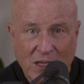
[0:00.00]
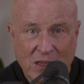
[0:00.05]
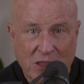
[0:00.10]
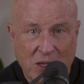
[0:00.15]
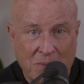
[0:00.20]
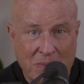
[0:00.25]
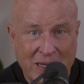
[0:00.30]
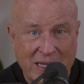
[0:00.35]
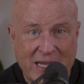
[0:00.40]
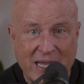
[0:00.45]

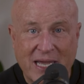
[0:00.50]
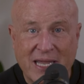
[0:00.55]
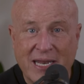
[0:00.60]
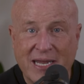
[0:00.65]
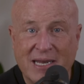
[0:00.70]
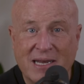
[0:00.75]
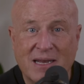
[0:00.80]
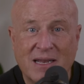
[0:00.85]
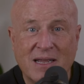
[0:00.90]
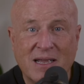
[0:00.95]
the
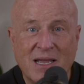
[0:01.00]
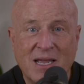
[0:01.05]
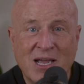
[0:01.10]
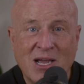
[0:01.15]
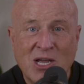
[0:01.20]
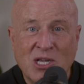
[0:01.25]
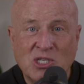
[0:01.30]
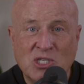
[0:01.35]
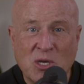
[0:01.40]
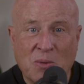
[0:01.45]
beginning,
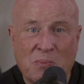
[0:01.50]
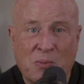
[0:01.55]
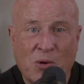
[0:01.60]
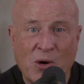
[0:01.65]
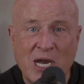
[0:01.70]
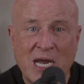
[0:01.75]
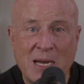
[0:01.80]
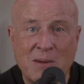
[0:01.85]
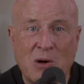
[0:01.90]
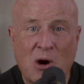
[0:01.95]

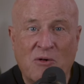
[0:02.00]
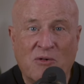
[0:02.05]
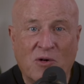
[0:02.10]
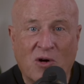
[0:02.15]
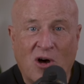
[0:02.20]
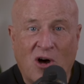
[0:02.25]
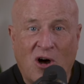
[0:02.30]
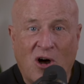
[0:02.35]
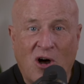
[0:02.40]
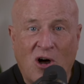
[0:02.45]
supreme
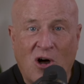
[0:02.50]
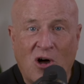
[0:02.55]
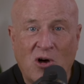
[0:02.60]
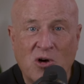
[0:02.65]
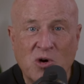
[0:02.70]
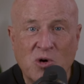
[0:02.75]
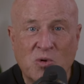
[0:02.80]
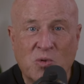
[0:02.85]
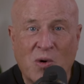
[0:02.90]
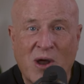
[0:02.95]
over all
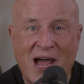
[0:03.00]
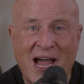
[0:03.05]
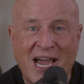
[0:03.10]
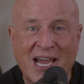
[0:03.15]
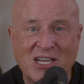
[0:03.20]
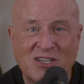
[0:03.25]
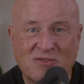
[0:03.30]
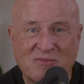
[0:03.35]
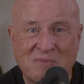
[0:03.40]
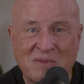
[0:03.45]
who
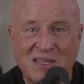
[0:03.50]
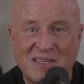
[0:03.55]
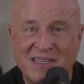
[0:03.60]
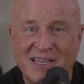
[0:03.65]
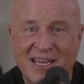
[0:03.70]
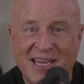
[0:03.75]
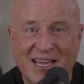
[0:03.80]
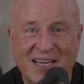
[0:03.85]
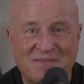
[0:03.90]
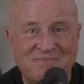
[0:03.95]
rise from the
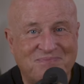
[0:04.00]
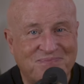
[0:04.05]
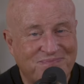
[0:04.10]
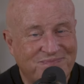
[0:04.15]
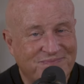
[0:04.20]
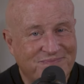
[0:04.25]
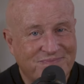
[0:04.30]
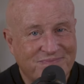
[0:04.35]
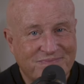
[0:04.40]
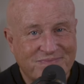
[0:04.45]
dead.
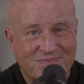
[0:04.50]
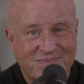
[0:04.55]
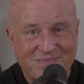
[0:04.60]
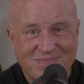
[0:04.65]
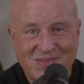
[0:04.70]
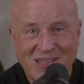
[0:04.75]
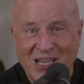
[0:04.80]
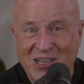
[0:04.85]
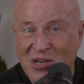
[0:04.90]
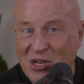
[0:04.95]

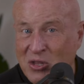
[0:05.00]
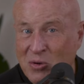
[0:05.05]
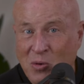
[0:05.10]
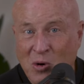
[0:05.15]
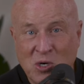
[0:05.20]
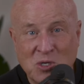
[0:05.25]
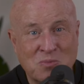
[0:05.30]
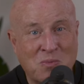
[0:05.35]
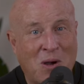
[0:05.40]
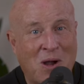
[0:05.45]
In other
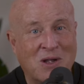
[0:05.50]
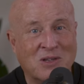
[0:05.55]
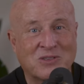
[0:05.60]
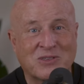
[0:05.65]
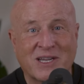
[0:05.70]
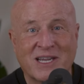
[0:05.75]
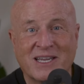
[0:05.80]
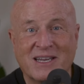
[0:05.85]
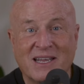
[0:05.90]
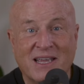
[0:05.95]
words, Paul's
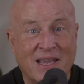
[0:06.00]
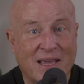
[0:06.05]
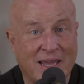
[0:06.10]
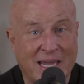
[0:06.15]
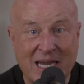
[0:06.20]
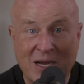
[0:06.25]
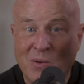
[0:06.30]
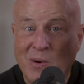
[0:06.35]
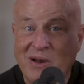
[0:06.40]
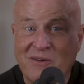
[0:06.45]
saying
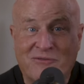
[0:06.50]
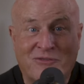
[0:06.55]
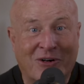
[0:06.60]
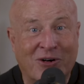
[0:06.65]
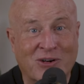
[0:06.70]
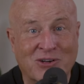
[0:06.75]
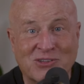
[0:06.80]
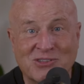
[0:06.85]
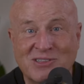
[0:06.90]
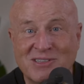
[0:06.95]
He went
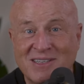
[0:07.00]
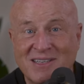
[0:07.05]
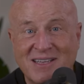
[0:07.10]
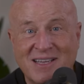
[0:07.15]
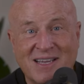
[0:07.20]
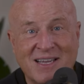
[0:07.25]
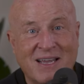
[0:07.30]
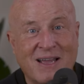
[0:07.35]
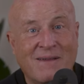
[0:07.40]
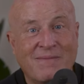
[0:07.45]
first.
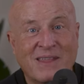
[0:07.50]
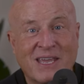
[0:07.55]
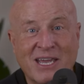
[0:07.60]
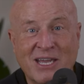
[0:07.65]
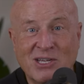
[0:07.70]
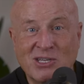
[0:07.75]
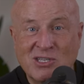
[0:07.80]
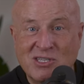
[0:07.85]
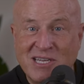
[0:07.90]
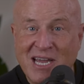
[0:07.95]

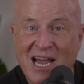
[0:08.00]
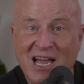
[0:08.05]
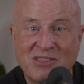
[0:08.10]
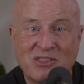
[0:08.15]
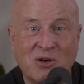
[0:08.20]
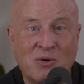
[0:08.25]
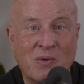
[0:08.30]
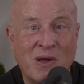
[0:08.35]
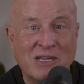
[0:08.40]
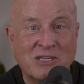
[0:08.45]
His
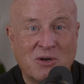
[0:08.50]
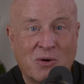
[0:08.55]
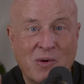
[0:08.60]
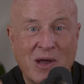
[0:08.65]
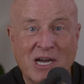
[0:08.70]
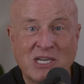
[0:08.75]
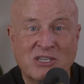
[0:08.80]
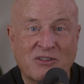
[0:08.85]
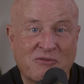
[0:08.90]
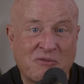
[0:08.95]
death and
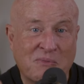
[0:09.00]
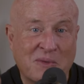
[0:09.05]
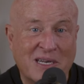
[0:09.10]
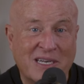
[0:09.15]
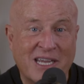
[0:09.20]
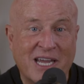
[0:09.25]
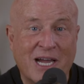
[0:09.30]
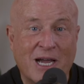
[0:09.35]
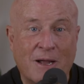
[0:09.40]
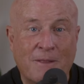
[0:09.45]
resurrection from the
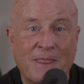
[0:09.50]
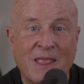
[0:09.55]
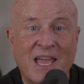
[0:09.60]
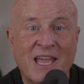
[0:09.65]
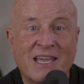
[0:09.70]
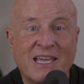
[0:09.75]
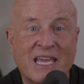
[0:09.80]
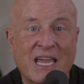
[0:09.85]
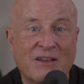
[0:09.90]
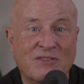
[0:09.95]
dead
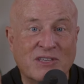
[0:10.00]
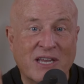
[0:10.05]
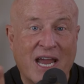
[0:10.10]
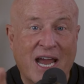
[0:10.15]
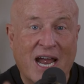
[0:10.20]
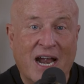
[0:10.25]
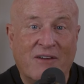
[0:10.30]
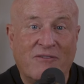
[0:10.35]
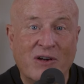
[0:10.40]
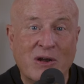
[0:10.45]
gives
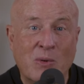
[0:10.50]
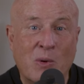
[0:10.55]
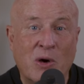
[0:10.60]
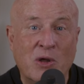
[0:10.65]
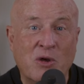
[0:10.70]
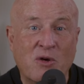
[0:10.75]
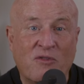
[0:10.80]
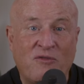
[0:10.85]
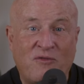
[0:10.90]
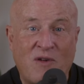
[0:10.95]

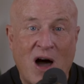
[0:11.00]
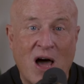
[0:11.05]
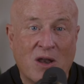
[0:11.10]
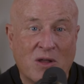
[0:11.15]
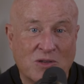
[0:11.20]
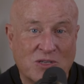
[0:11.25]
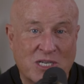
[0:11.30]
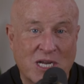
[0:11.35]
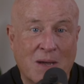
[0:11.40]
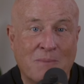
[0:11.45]
everyone who
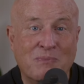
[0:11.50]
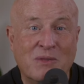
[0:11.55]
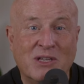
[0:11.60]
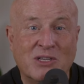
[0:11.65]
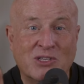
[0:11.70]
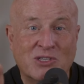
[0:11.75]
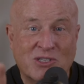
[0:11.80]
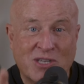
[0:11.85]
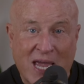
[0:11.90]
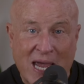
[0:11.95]
follows Him the
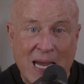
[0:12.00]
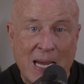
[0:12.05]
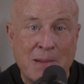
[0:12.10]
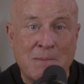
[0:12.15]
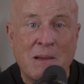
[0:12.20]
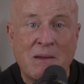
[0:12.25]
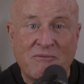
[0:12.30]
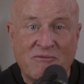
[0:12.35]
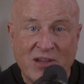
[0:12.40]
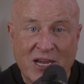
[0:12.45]

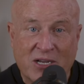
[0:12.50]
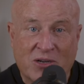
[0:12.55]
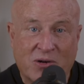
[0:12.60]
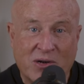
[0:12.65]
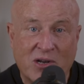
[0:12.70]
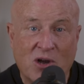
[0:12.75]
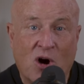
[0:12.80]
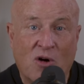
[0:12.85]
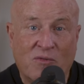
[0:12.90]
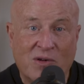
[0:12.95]
same
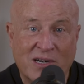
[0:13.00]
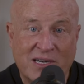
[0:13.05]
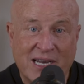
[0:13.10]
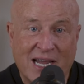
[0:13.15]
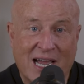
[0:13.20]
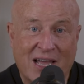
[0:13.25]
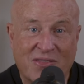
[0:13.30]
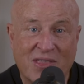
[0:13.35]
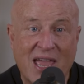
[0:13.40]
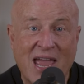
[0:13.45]
victory over
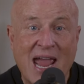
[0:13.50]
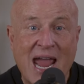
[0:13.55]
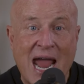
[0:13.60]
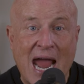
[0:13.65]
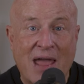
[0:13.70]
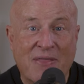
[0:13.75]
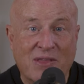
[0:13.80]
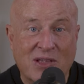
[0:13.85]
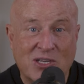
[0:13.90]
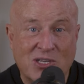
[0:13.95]
death
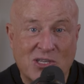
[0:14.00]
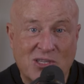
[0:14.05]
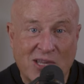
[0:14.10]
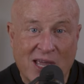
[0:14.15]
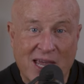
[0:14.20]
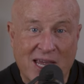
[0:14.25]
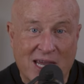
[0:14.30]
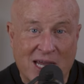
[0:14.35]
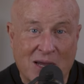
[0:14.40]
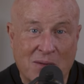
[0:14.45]
and the
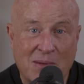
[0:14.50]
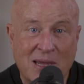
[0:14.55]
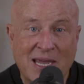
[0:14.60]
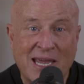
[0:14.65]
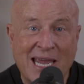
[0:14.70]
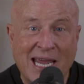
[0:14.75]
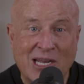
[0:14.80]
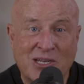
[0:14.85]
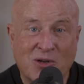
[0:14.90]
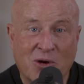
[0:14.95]
same
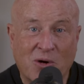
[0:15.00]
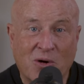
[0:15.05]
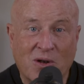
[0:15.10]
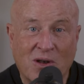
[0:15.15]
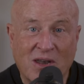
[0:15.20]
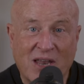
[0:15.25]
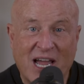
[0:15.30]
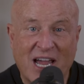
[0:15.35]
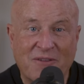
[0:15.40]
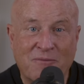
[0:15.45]

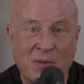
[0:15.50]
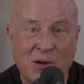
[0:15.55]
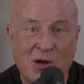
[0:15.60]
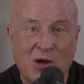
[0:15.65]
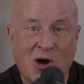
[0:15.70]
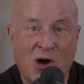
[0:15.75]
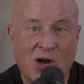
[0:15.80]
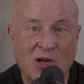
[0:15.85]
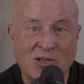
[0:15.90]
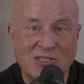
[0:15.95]
eternal life.
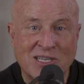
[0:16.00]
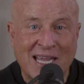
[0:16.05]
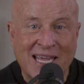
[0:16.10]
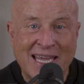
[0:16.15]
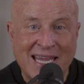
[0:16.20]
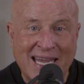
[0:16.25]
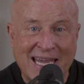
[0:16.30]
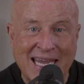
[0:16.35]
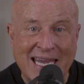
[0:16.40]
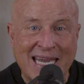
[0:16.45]
Because
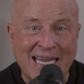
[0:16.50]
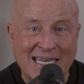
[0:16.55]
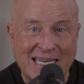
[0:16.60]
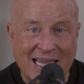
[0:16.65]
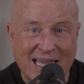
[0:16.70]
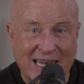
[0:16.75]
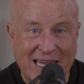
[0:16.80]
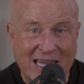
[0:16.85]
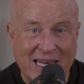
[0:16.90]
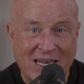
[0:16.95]
He
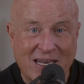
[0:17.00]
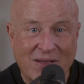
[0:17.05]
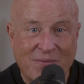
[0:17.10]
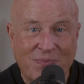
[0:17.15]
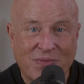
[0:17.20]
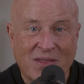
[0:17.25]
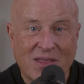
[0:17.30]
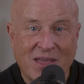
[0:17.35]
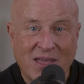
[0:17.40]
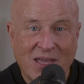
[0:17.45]
did it,
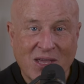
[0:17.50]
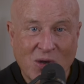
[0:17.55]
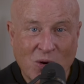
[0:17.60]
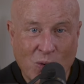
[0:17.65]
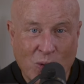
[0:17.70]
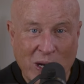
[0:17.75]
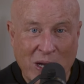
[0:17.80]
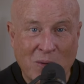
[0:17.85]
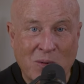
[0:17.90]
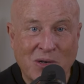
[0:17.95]

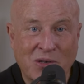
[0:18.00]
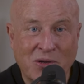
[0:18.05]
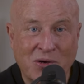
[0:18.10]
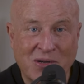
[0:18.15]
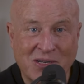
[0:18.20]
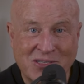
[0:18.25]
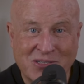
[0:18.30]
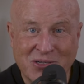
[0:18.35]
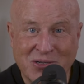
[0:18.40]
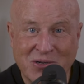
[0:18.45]
we will do
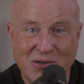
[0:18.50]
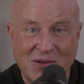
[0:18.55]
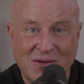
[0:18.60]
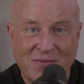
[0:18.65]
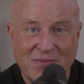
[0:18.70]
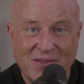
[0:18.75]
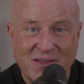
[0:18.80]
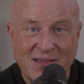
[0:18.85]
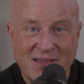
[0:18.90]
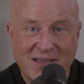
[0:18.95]
it too.
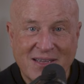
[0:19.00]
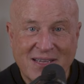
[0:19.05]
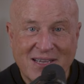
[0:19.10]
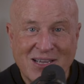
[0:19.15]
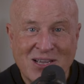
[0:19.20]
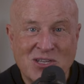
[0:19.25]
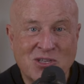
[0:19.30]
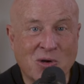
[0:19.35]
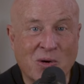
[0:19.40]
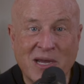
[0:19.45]

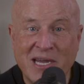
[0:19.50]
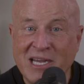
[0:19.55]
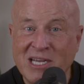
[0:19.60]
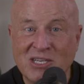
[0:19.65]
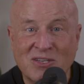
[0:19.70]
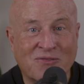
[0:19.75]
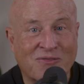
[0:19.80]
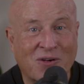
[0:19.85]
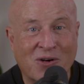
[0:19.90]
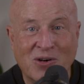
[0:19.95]
So He
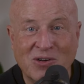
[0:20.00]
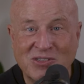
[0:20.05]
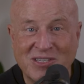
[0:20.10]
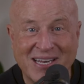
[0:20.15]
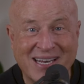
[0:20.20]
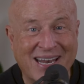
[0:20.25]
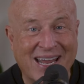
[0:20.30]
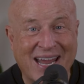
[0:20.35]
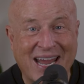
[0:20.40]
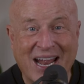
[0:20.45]
is first
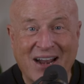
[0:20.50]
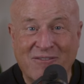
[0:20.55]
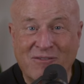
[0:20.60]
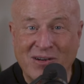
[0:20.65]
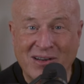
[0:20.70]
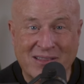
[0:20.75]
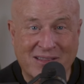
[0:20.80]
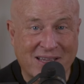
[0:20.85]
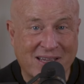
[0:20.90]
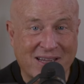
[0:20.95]
in
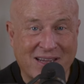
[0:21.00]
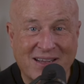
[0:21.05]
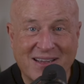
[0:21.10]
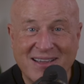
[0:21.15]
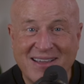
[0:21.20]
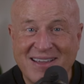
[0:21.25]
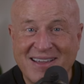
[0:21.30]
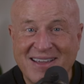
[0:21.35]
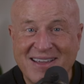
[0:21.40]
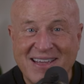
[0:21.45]
everything.
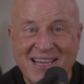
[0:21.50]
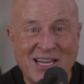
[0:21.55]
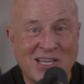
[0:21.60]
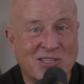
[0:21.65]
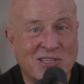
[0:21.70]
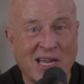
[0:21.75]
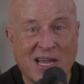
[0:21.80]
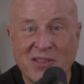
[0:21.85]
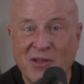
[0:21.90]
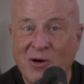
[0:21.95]
He's
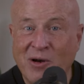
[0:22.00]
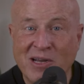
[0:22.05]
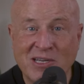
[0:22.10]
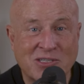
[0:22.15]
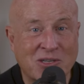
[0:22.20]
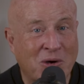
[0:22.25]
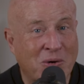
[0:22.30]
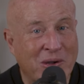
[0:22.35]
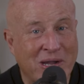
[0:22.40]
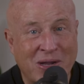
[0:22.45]
saying there
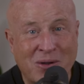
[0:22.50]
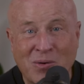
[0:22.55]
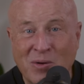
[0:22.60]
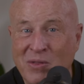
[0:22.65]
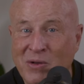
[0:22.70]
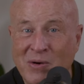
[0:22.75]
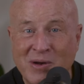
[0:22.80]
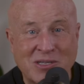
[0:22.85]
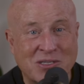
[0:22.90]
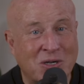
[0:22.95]
is no
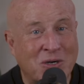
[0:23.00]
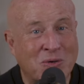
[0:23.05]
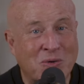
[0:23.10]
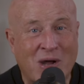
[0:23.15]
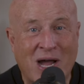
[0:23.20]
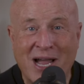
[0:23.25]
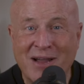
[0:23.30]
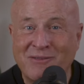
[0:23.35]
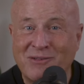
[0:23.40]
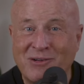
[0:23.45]
equal, there is no
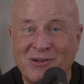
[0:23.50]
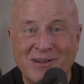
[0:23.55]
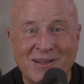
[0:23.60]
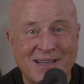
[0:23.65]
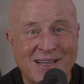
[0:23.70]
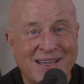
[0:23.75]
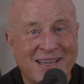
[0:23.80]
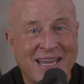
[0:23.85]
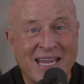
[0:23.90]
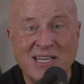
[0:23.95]
rival.
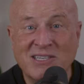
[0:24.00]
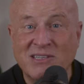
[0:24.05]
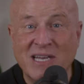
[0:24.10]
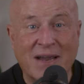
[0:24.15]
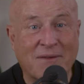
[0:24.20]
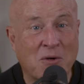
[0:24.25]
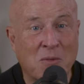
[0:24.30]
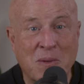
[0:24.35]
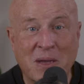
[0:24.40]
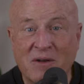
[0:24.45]
He's
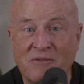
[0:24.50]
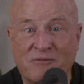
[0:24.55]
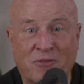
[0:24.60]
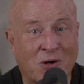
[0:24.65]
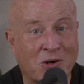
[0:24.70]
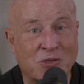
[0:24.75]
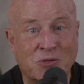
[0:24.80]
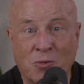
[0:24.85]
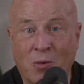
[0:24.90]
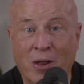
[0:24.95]
never been
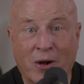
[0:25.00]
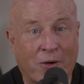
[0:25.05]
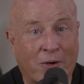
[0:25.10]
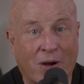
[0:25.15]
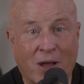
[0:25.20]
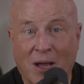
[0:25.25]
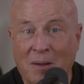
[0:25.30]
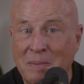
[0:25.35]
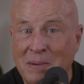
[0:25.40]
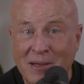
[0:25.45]
first
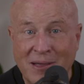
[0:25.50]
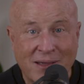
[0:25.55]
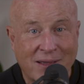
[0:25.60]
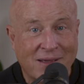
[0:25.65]
runner-up,